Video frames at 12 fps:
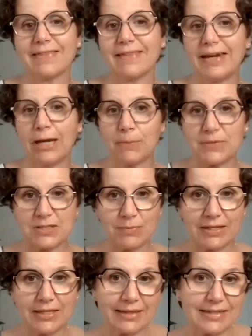That helps
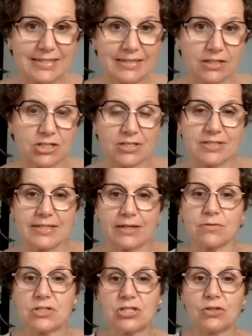me get these sessions
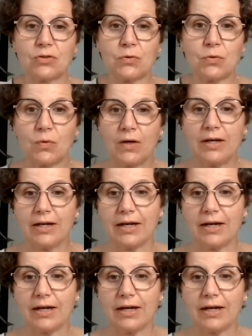out to you